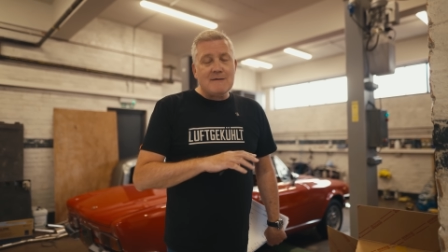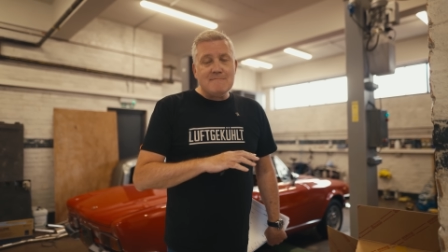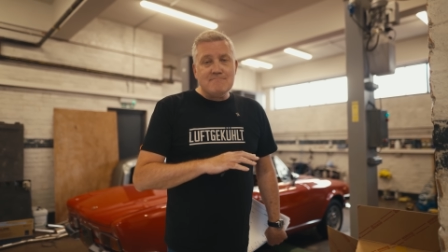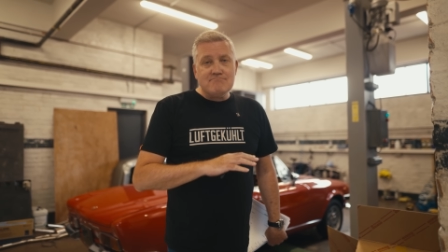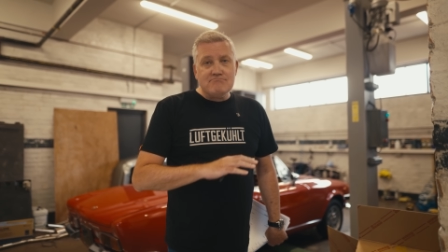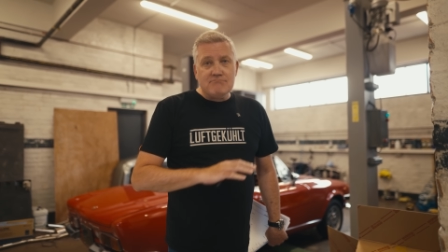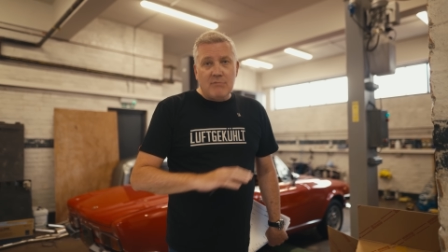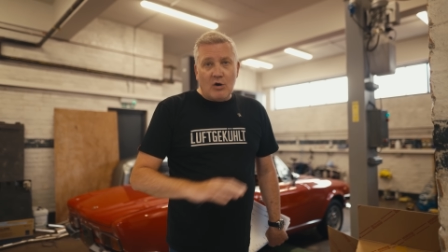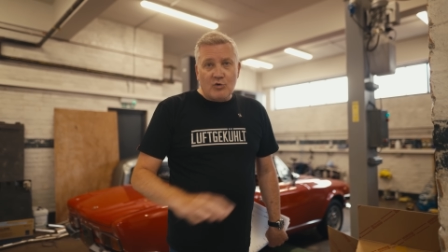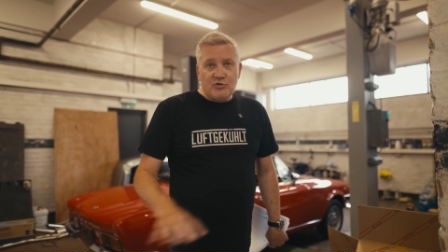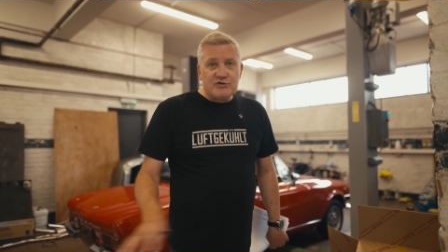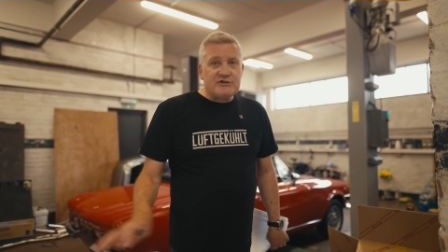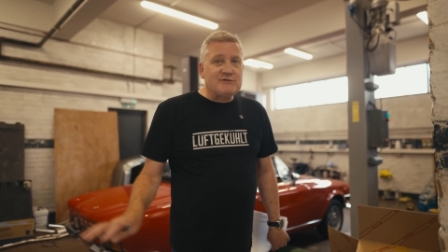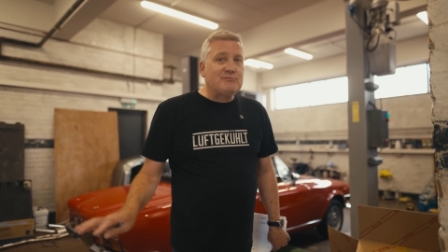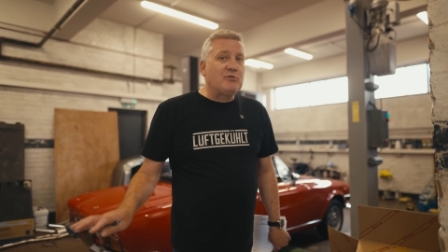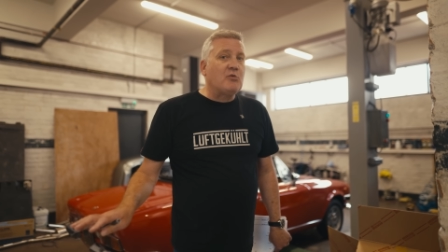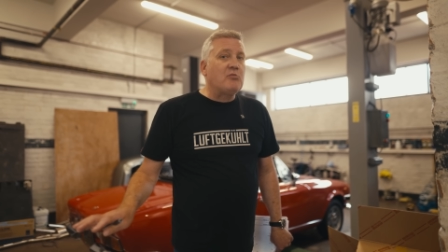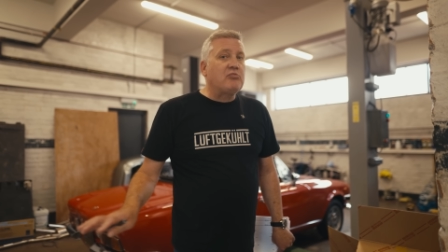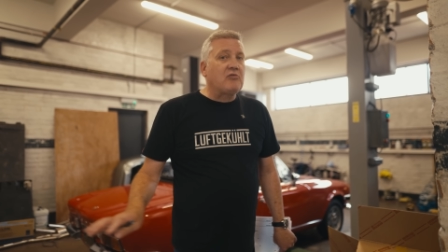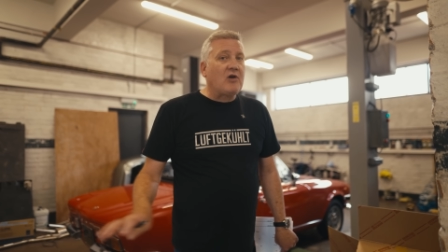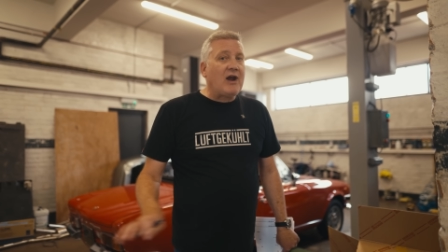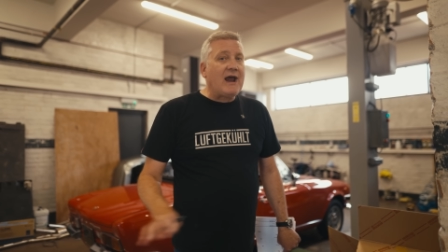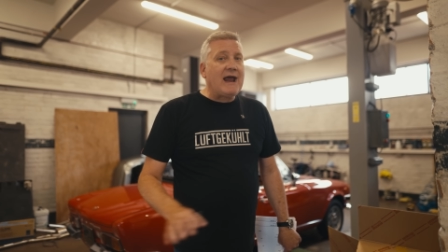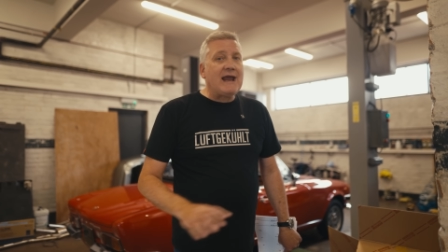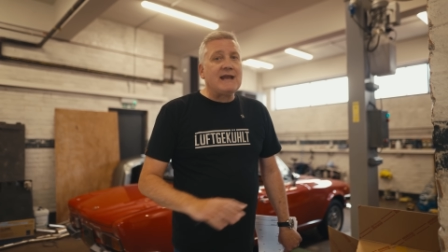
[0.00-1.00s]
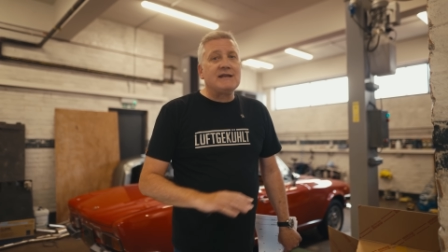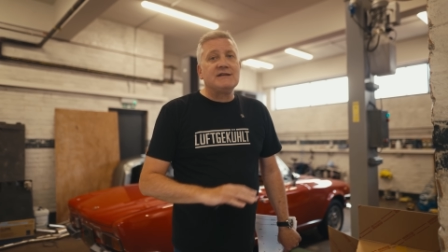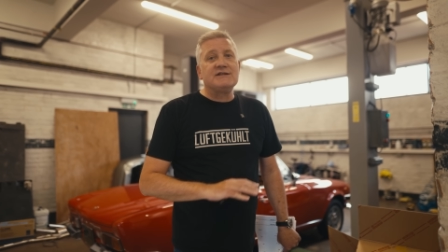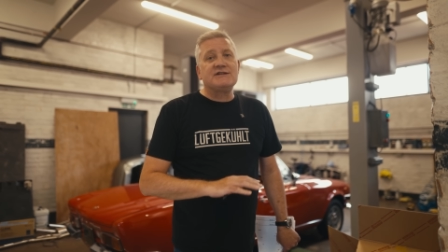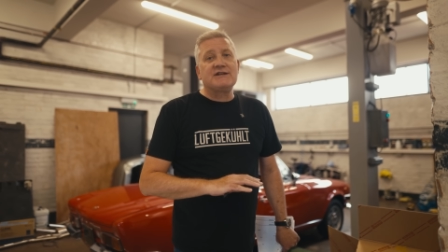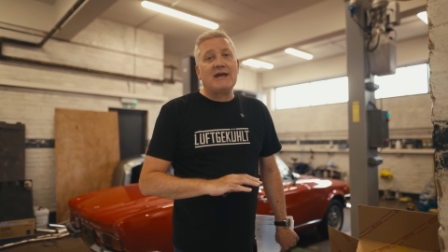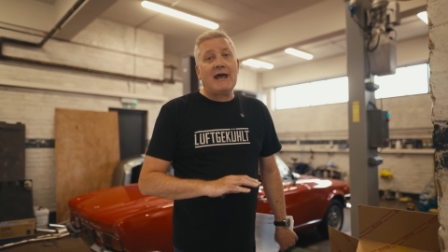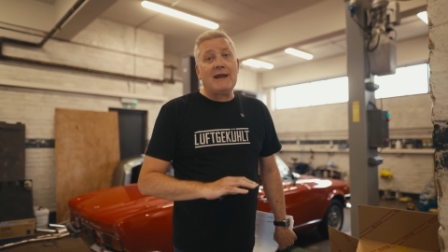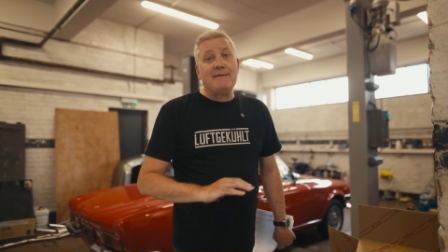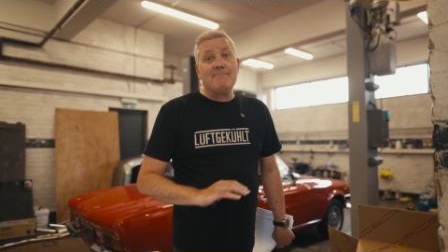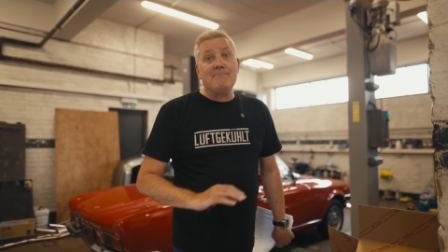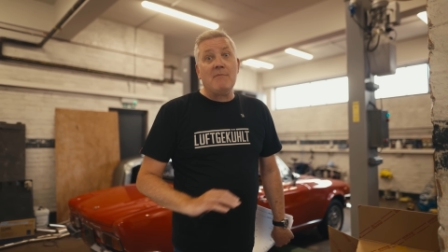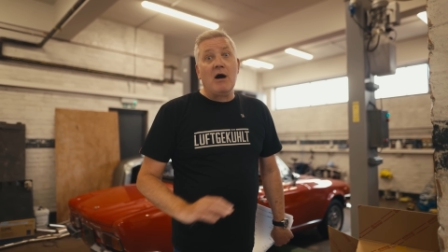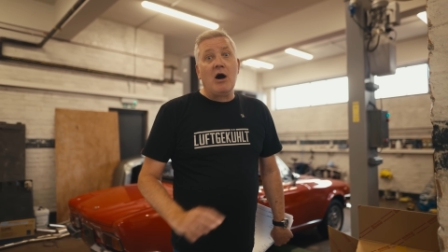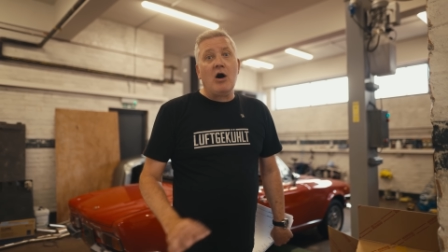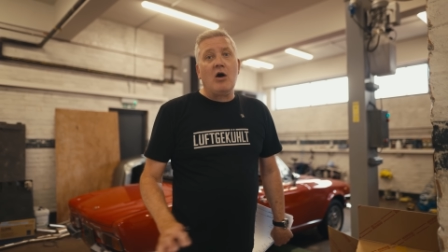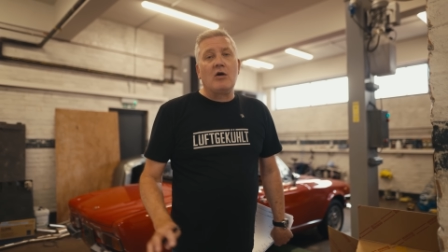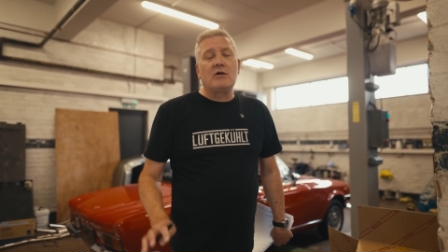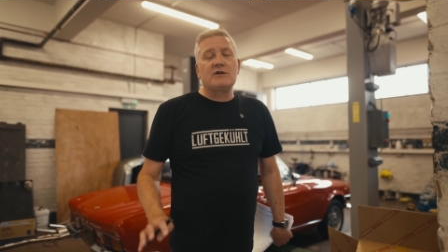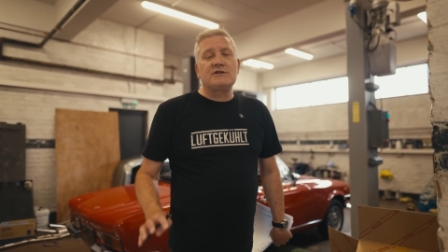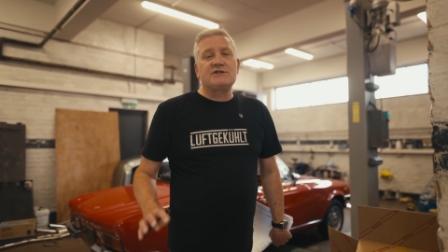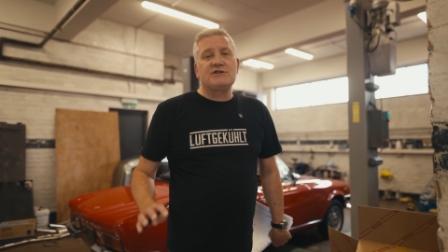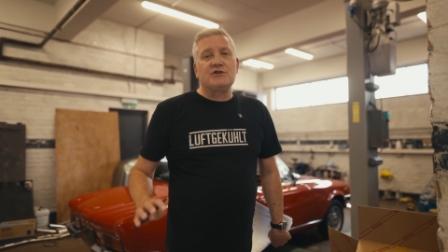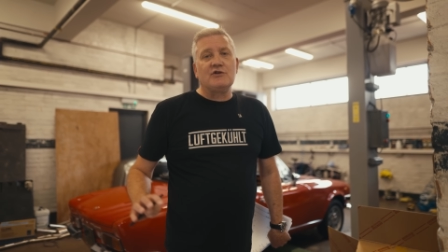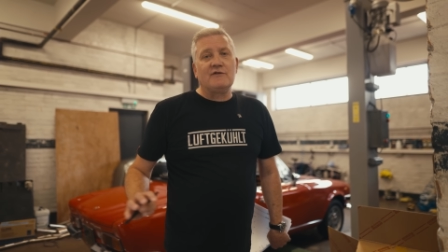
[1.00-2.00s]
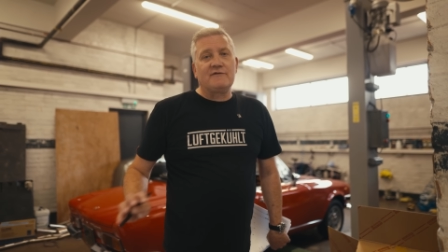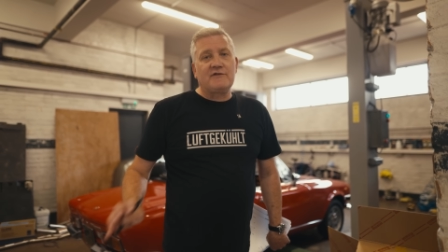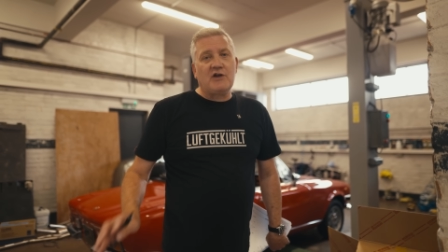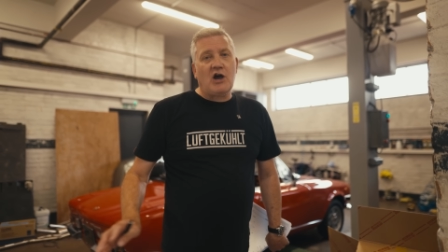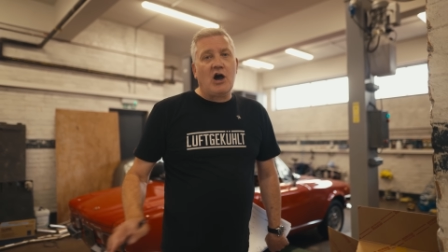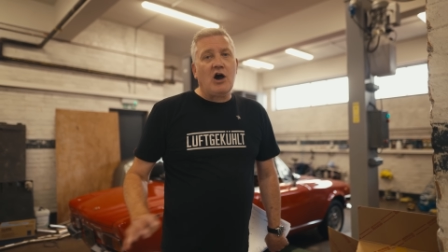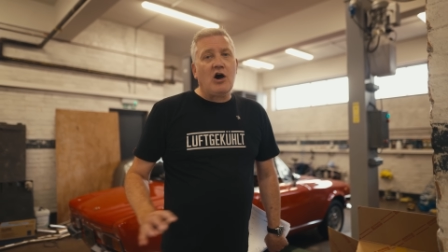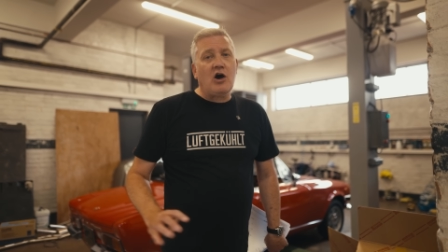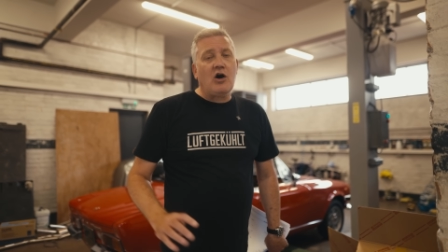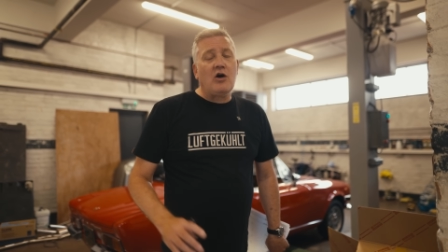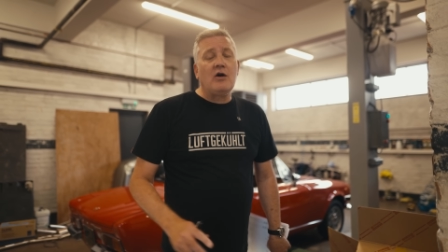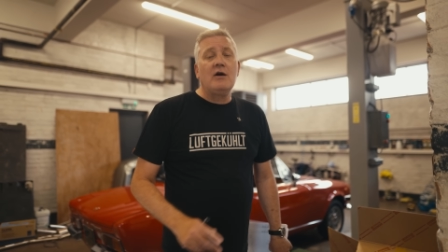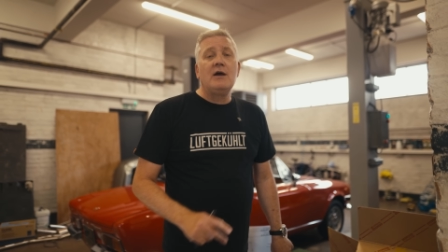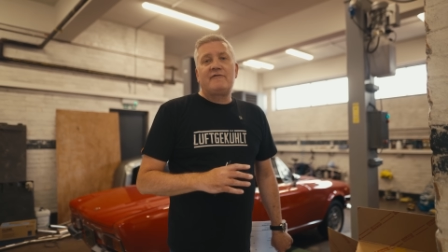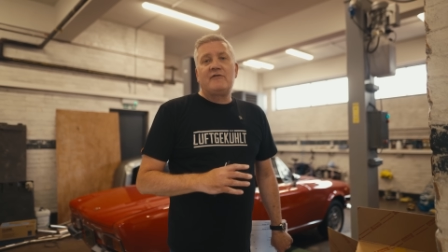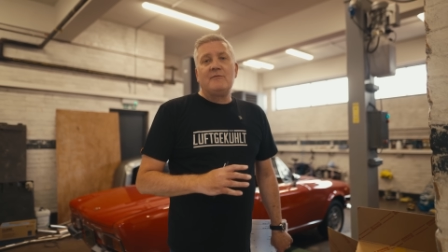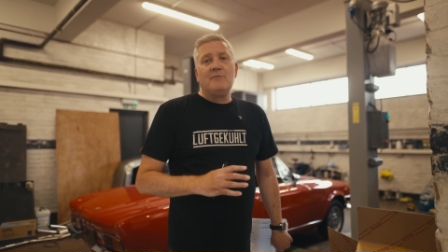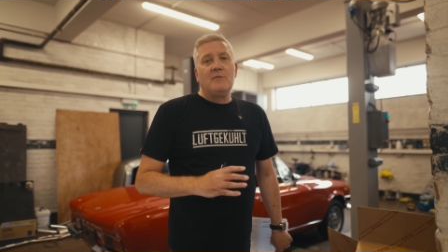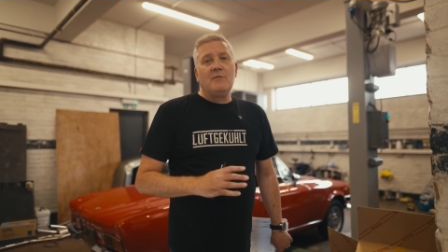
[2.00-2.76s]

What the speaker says: multiple brands and marques of car